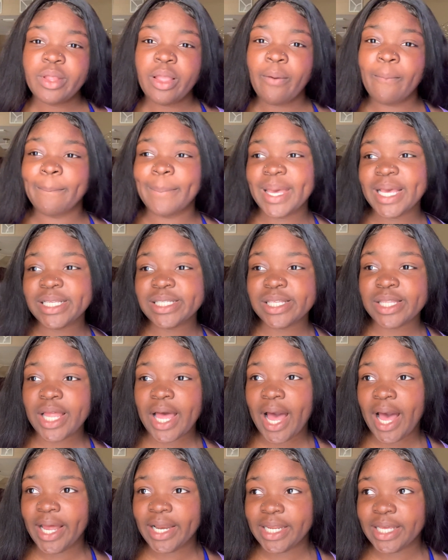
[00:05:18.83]

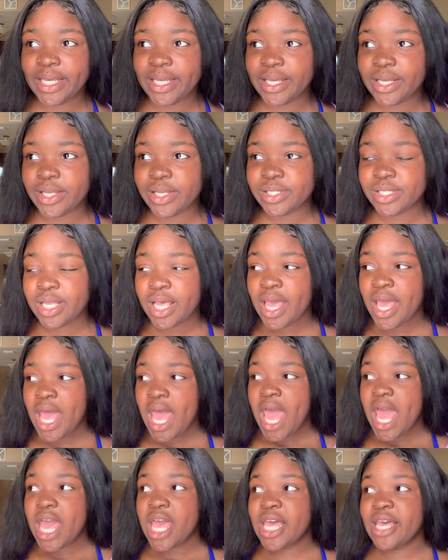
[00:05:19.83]
baseline is,
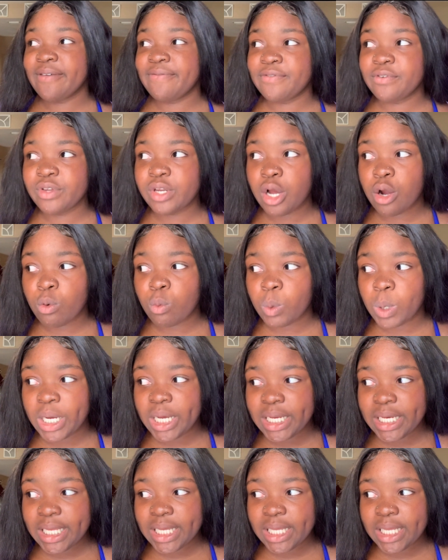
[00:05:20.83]
if you don't
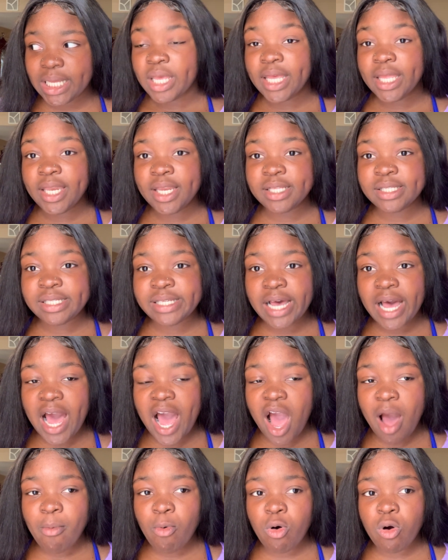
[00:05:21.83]
run it in the
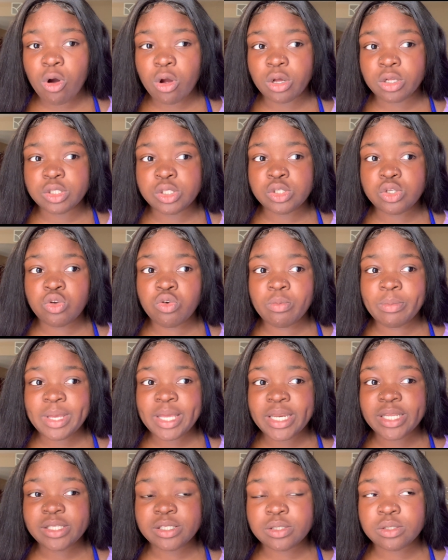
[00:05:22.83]
time or 2
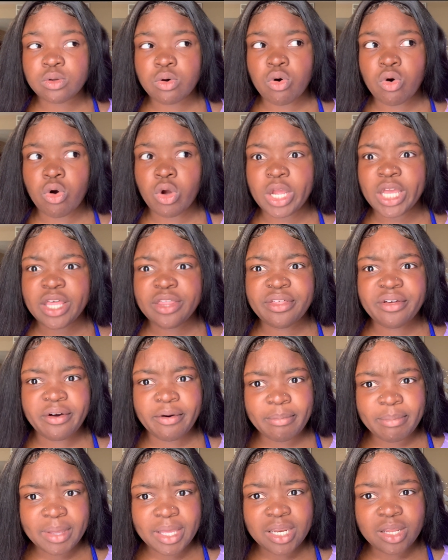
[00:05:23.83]
minutes or either
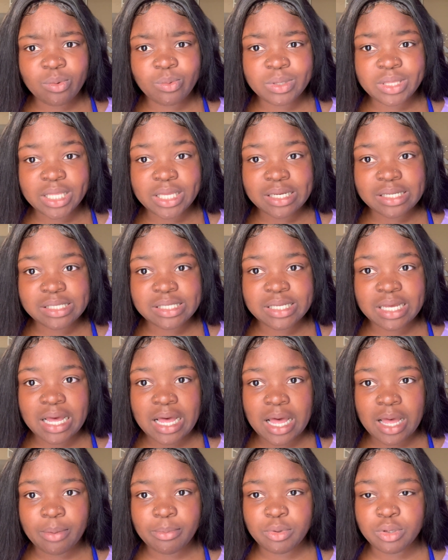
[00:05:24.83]
a minute within the
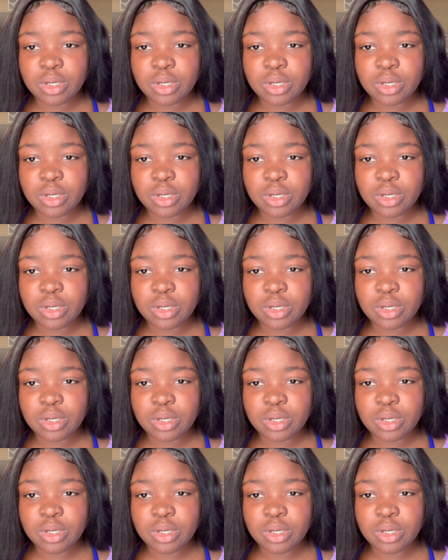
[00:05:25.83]
time,